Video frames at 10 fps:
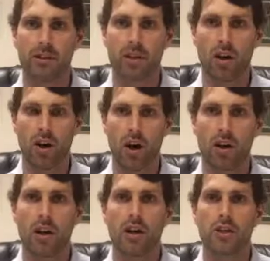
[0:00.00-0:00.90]
into a car.
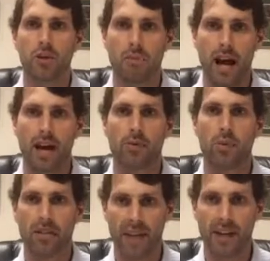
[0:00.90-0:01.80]
Your back
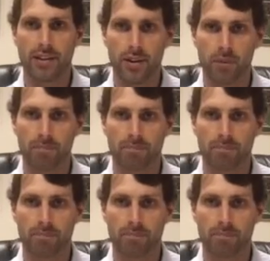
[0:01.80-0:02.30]
will thank you.